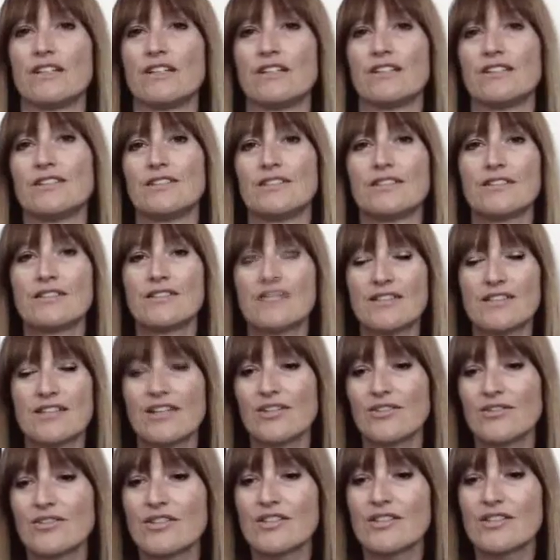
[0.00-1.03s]
It
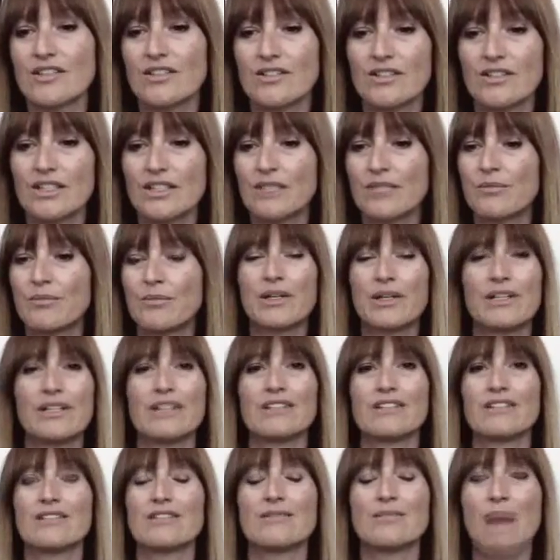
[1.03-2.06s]
sounds silly, but
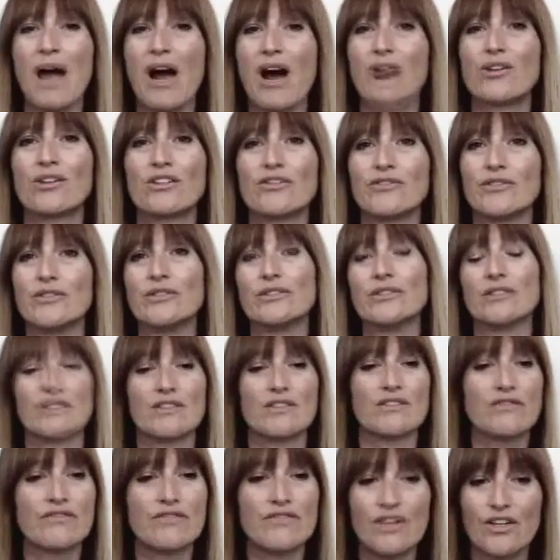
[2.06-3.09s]
it's powerful.
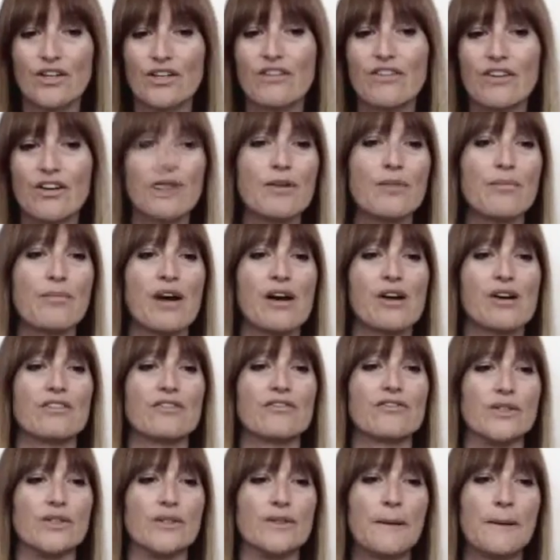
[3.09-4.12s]
It's very, very
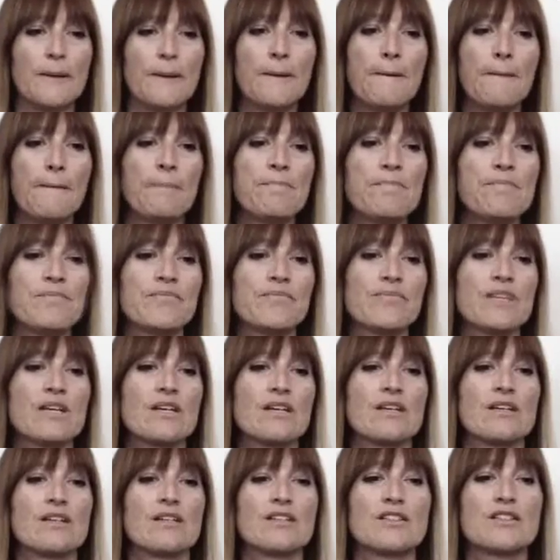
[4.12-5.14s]
powerful.
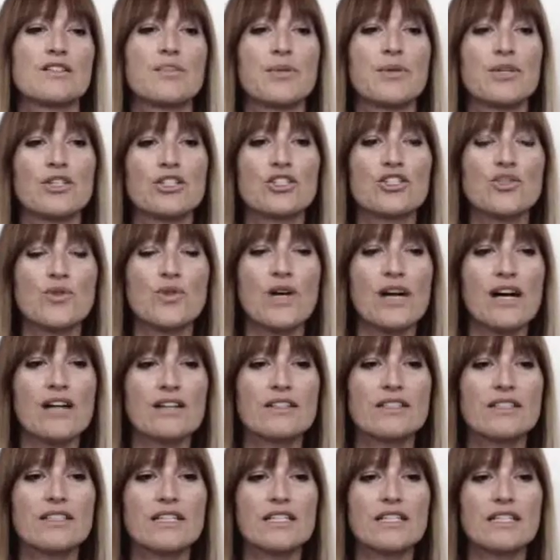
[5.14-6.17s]

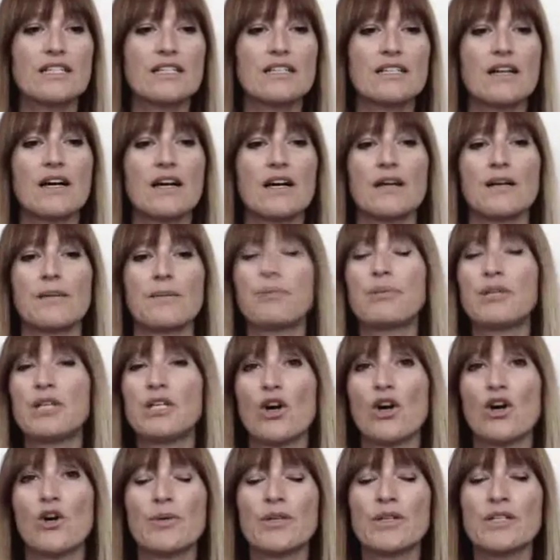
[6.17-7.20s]
Spirituality,
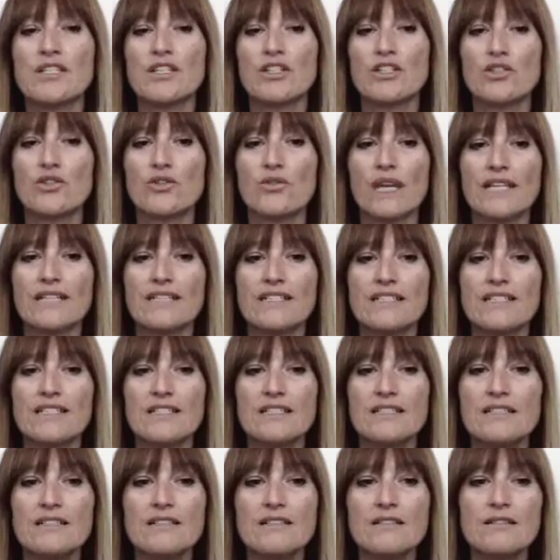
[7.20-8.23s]
be open to new
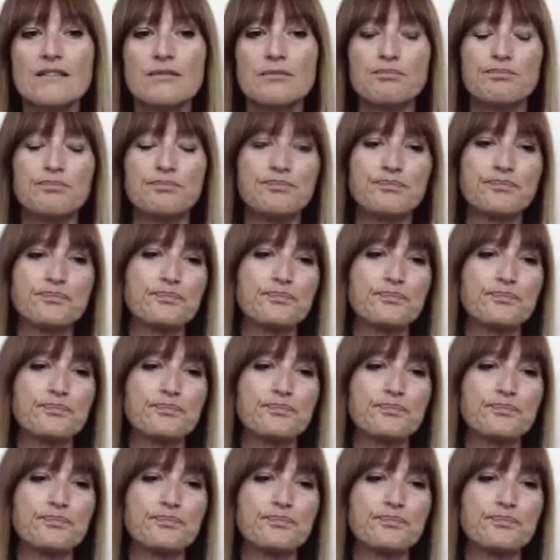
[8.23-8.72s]
ideas.